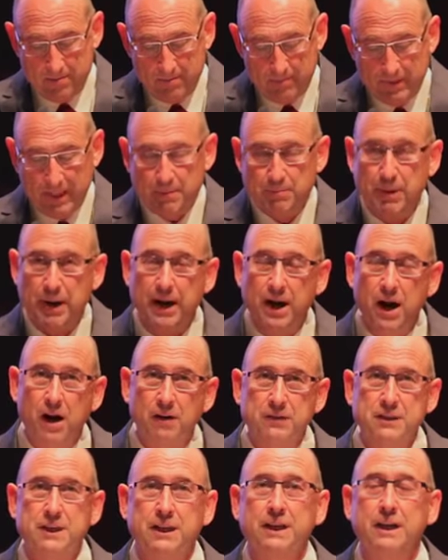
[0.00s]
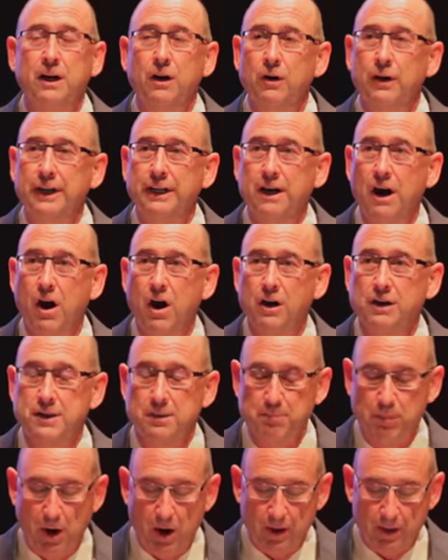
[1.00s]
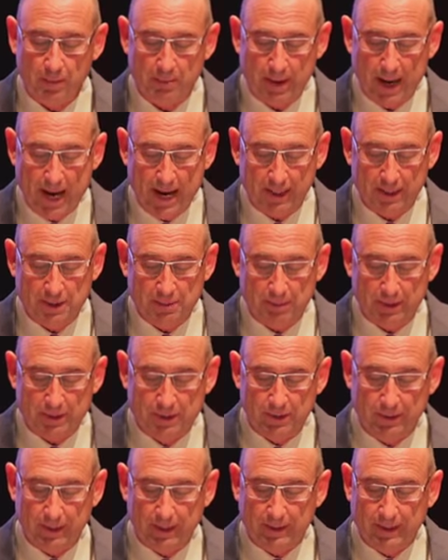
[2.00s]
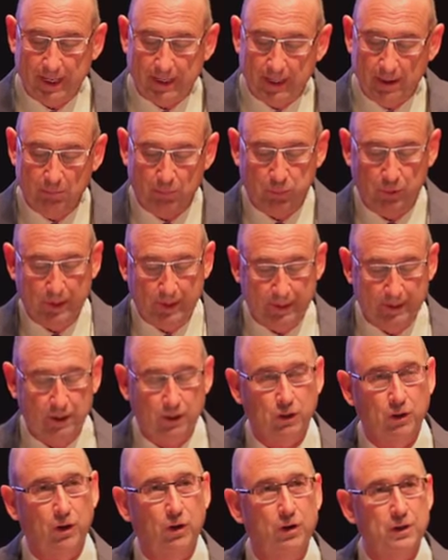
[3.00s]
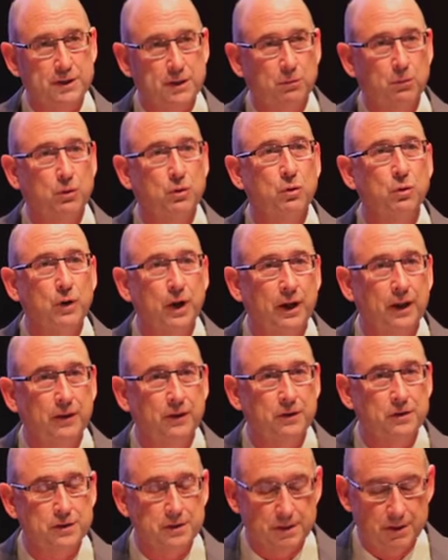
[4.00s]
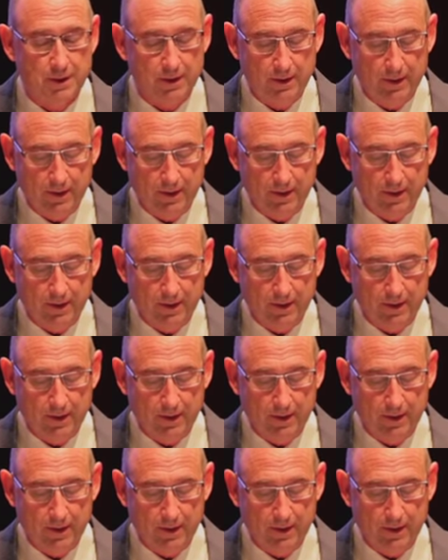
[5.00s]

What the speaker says: They pay off security guards and part of the management so that they can bring in their girls and recruit others.